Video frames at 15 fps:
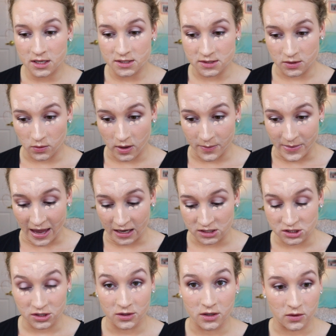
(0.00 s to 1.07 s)
So I'm
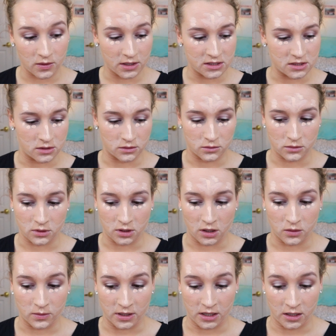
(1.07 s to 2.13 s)
actually going to
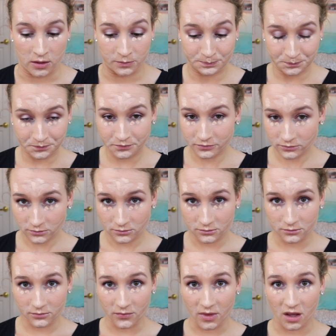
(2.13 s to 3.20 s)
go in
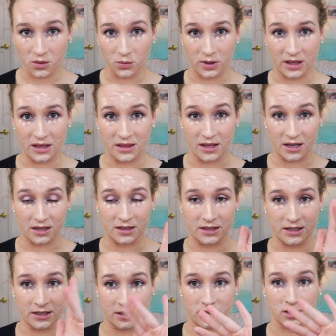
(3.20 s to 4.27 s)
with
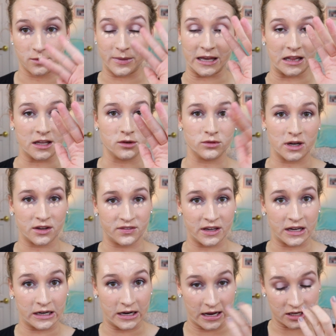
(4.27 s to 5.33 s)
my clean ring
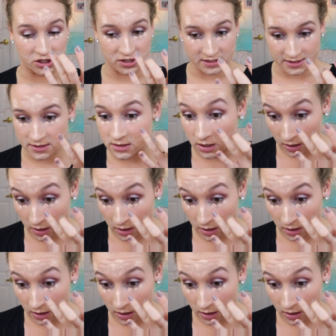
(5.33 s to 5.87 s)
finger and just